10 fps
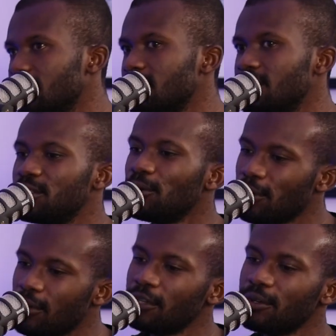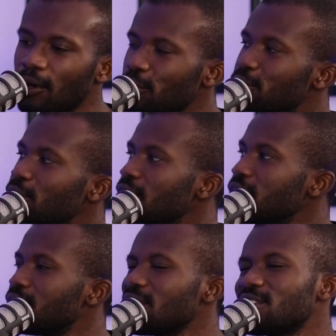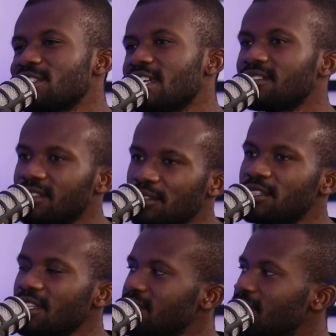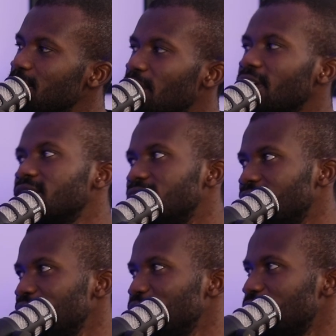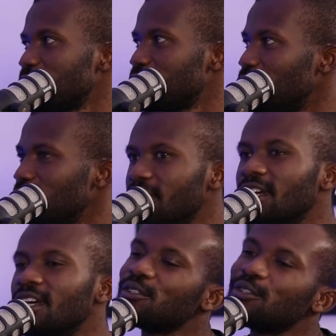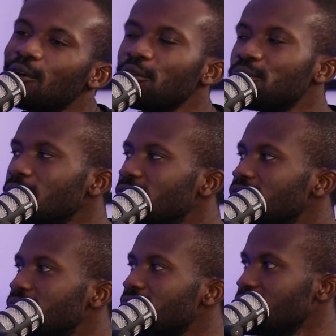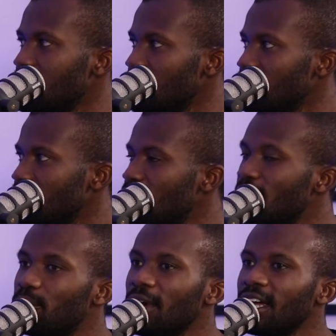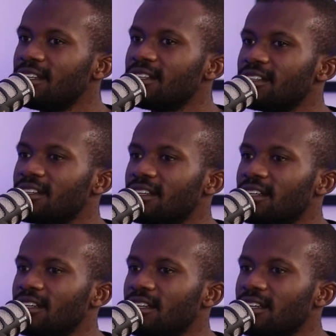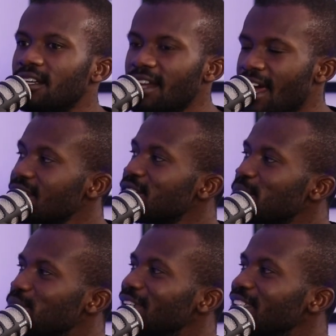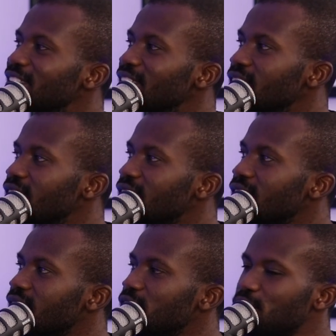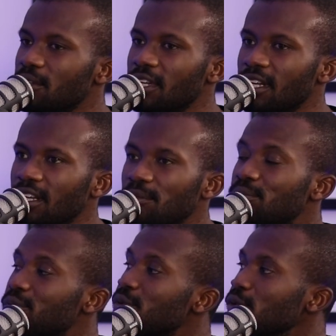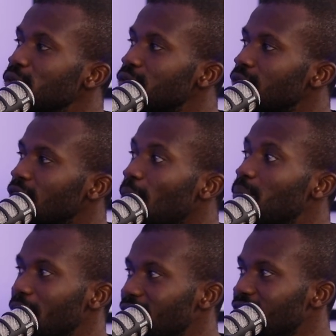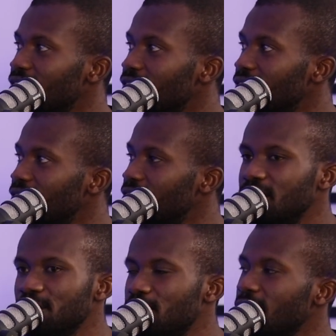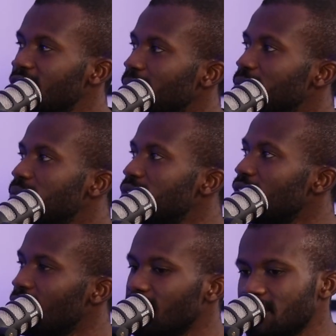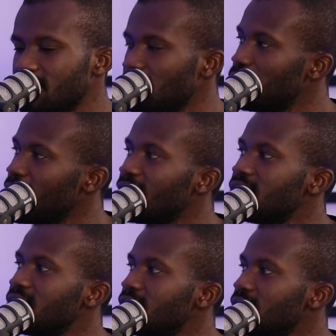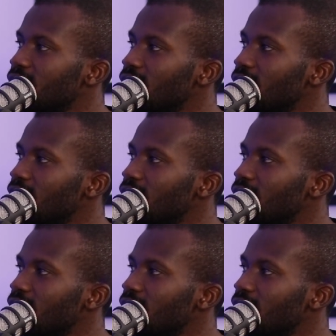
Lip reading: it'll go through a learning phase. So it's like you have to take a step back to take 2 steps forward. So it'll go through a learning phase again. But it has the ability to improve a lot better than if you had kept them separate ad sets.